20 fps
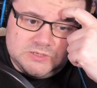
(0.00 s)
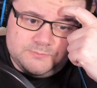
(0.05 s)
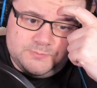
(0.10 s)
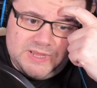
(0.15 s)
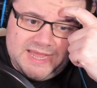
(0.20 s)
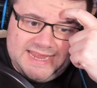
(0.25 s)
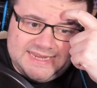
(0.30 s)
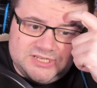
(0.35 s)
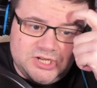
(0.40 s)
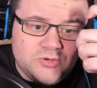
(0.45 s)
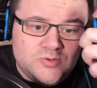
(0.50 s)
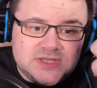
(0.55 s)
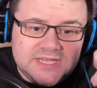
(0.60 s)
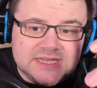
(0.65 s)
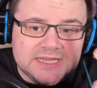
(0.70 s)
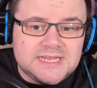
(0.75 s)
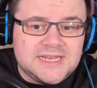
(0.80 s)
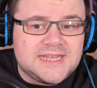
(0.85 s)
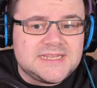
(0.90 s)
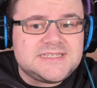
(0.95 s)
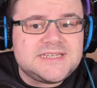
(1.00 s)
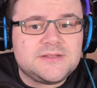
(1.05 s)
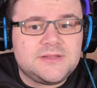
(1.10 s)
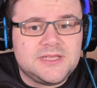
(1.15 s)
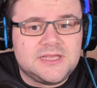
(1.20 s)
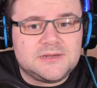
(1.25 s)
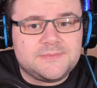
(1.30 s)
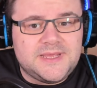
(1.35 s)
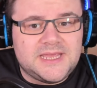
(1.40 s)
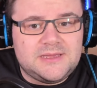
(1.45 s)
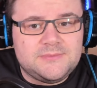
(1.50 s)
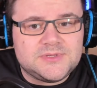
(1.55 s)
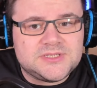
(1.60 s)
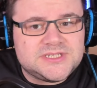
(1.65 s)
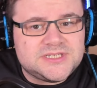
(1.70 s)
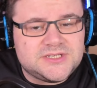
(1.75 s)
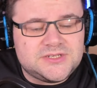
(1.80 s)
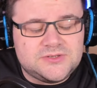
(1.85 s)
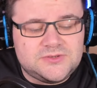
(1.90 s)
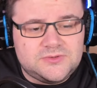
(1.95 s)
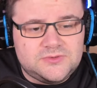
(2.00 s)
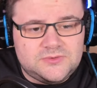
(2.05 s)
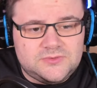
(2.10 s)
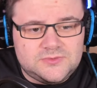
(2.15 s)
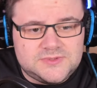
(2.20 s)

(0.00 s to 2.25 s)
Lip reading: I don't think they're necessarily going to be able to